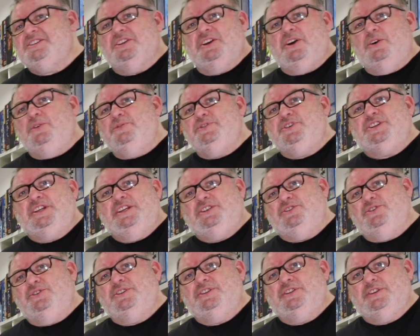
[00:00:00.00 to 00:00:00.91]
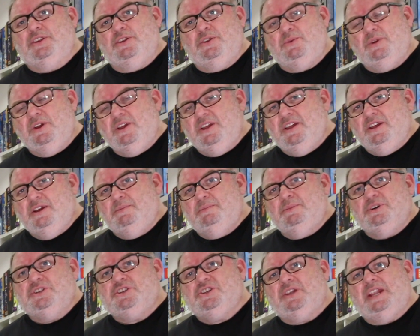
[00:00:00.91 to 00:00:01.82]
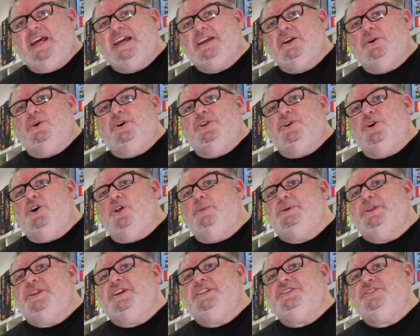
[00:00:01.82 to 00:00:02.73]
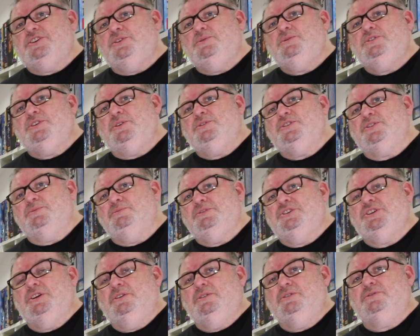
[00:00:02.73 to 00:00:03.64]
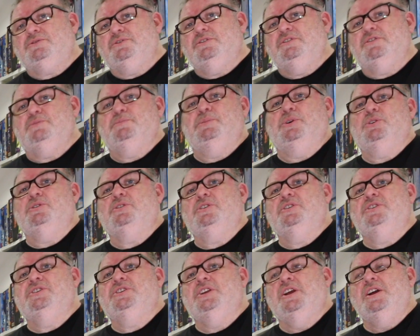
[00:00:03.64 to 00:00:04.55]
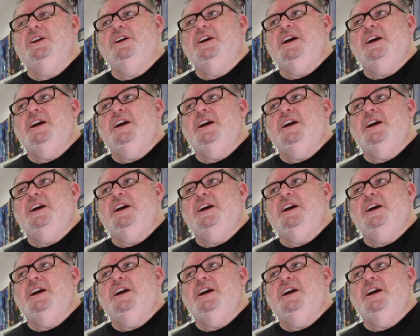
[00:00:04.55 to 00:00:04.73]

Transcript: They obviously don't do much Lego at all, but they do some children's books,